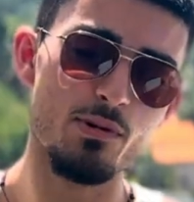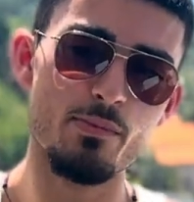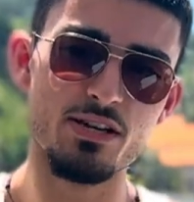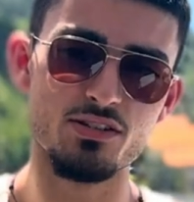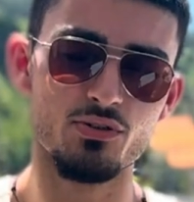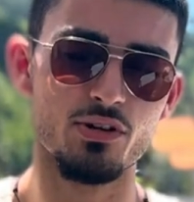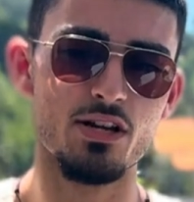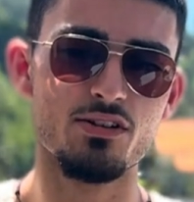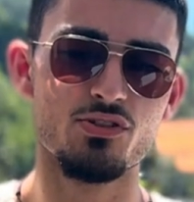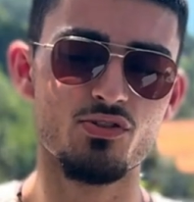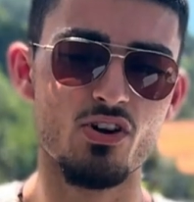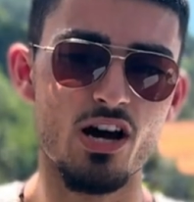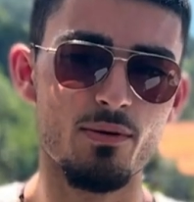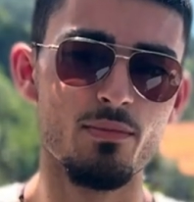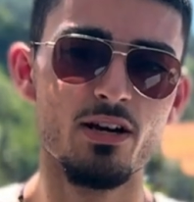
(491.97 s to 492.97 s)
me a message on
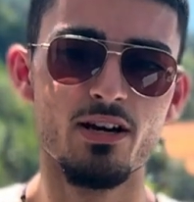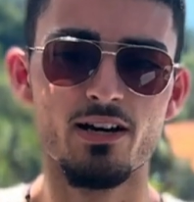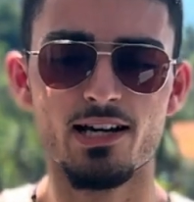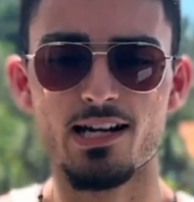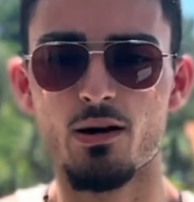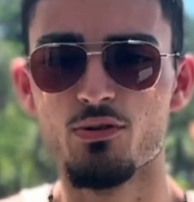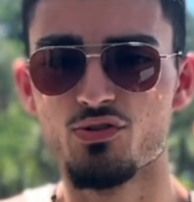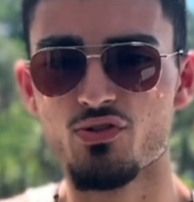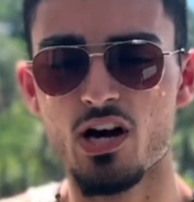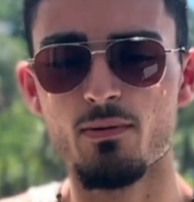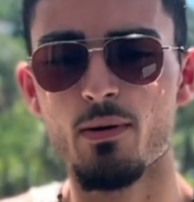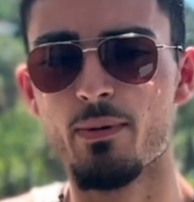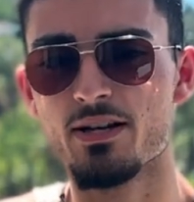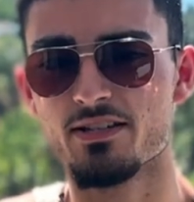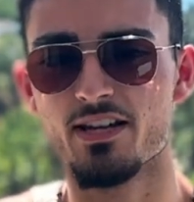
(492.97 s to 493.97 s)
Instagram, and I will try my
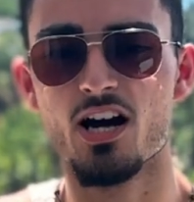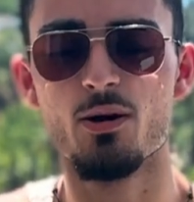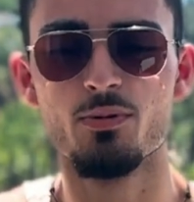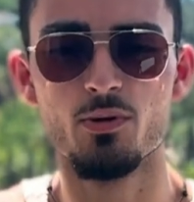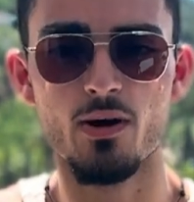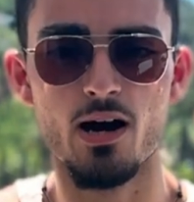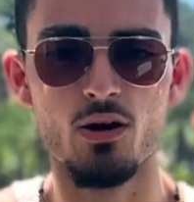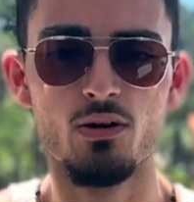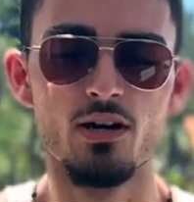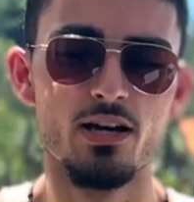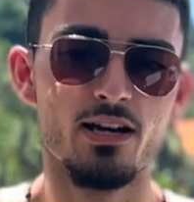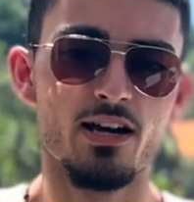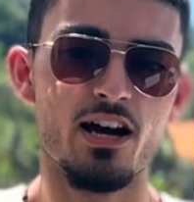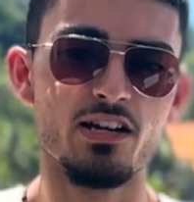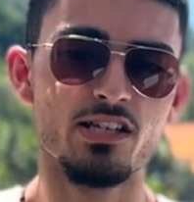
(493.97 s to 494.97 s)
best to help you out
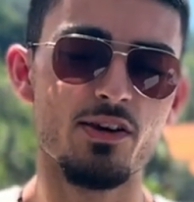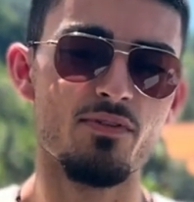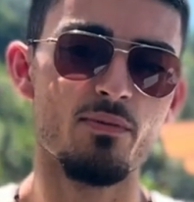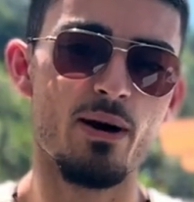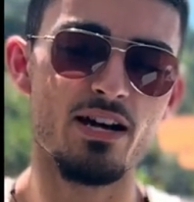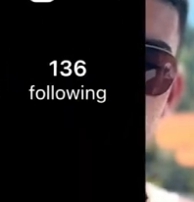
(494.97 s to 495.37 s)
and give you my